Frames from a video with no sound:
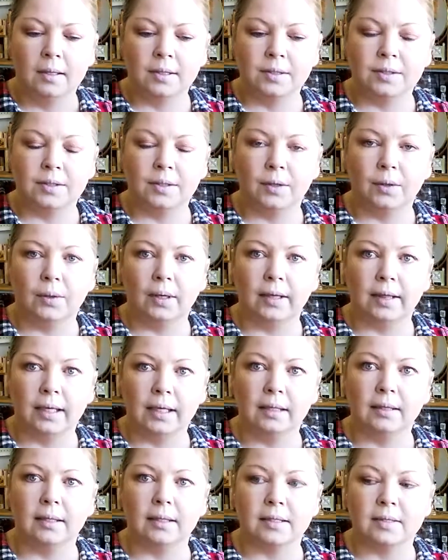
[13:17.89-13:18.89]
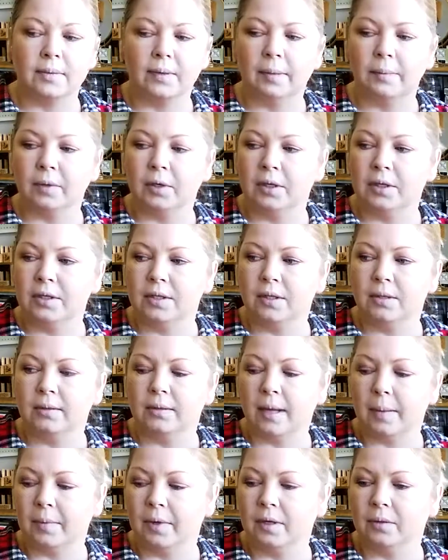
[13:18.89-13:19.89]
So I think that's what I'm going to do.
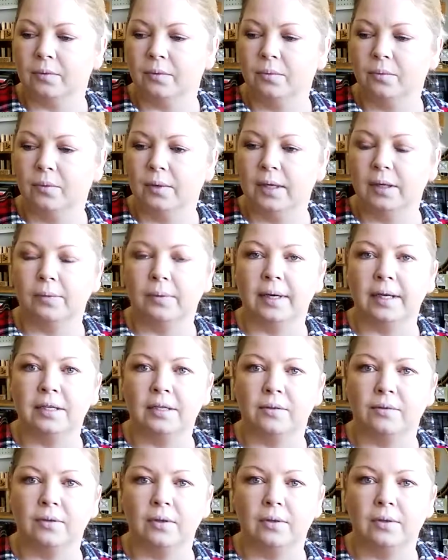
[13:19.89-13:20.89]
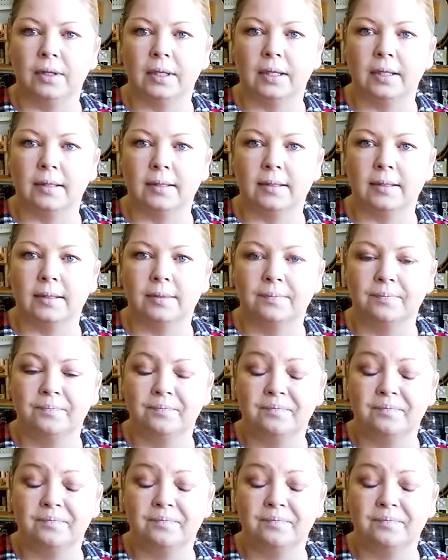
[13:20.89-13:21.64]
I'm going to rearrange a few things.